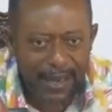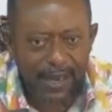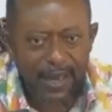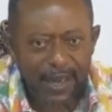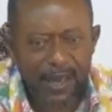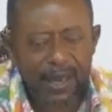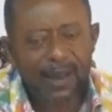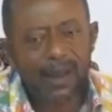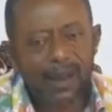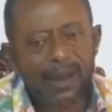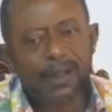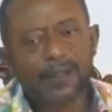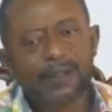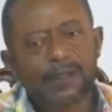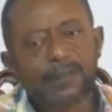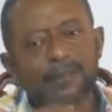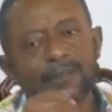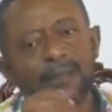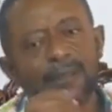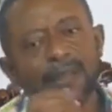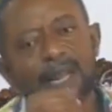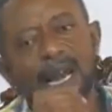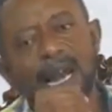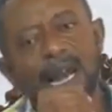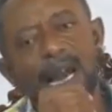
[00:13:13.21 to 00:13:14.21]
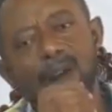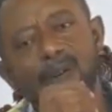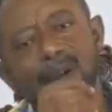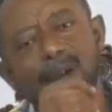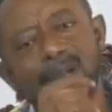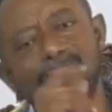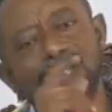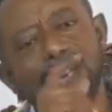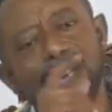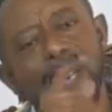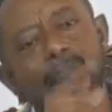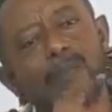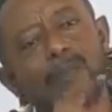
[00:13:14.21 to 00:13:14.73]
And he said that any man
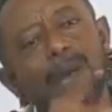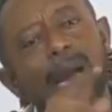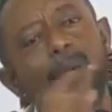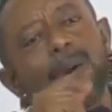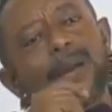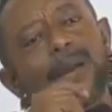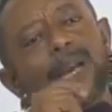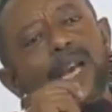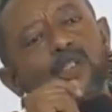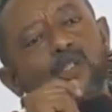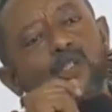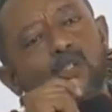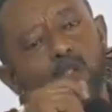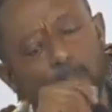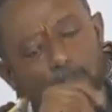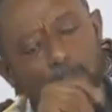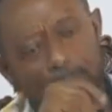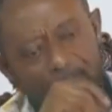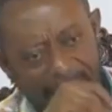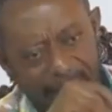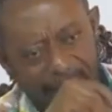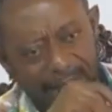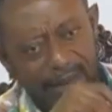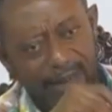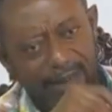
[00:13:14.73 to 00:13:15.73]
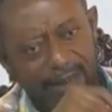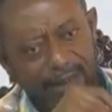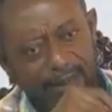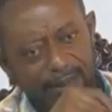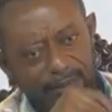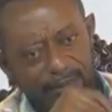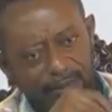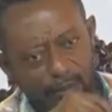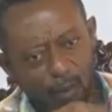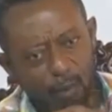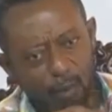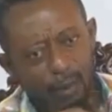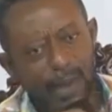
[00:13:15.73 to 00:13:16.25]
of God who has
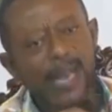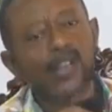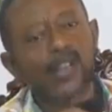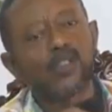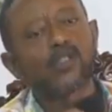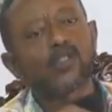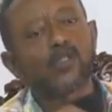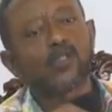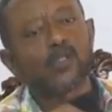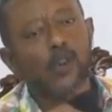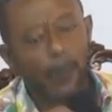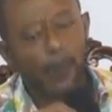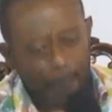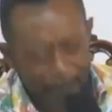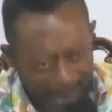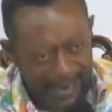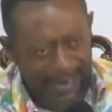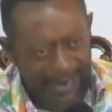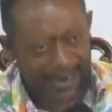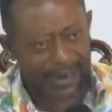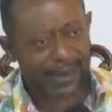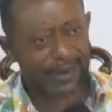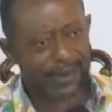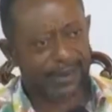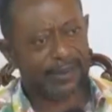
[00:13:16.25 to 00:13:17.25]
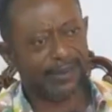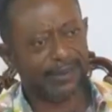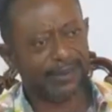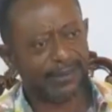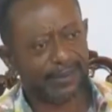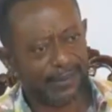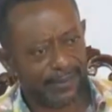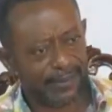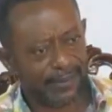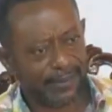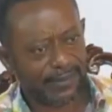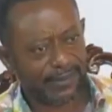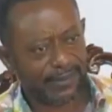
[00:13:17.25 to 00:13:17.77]
divorced his wife
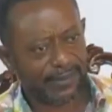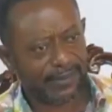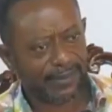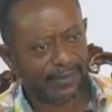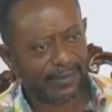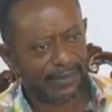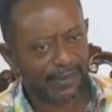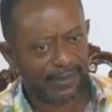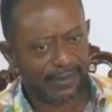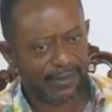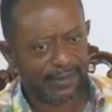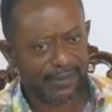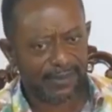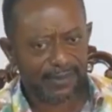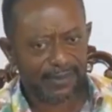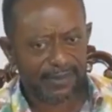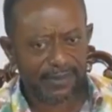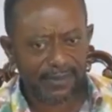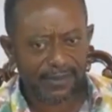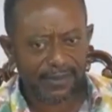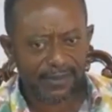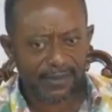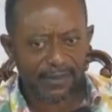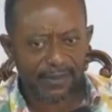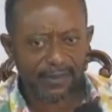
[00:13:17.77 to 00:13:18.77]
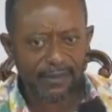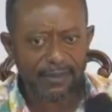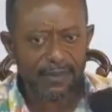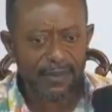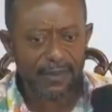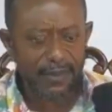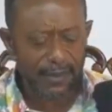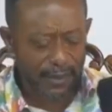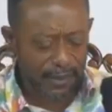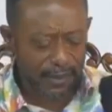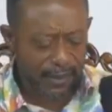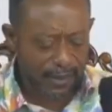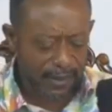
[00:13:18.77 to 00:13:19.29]
is not genuine. I
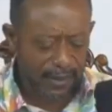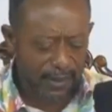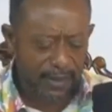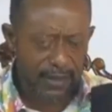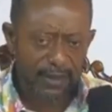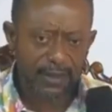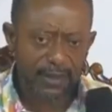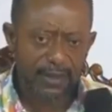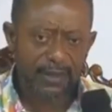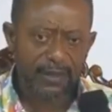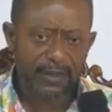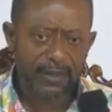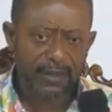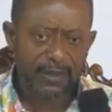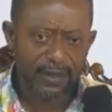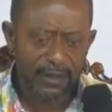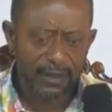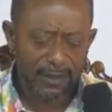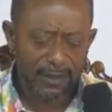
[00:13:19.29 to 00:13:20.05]
could say, why is stupid?